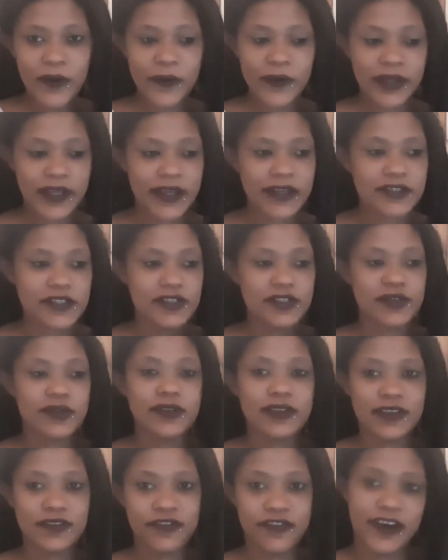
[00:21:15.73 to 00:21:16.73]
we get
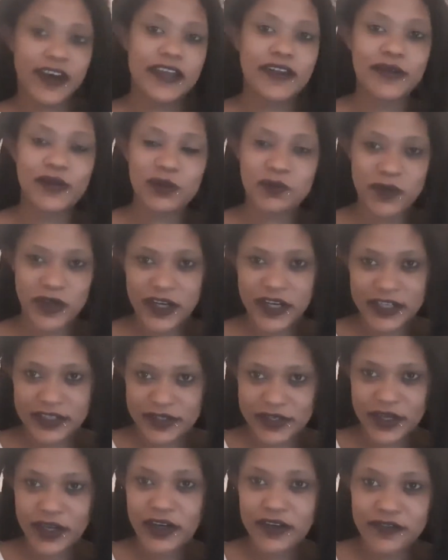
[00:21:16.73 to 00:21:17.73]
to the final
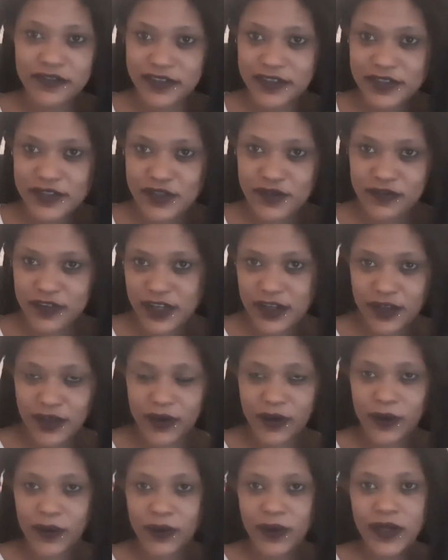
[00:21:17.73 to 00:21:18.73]
part of this
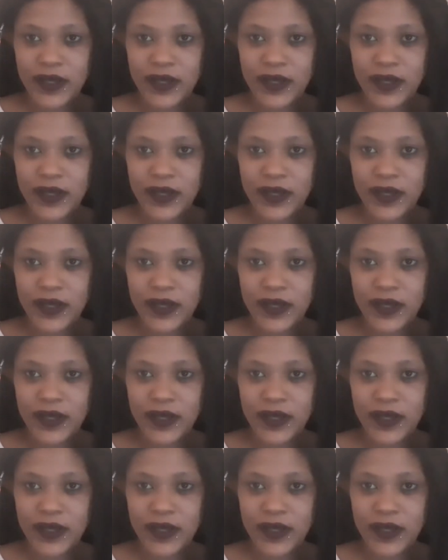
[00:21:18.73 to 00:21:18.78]
video,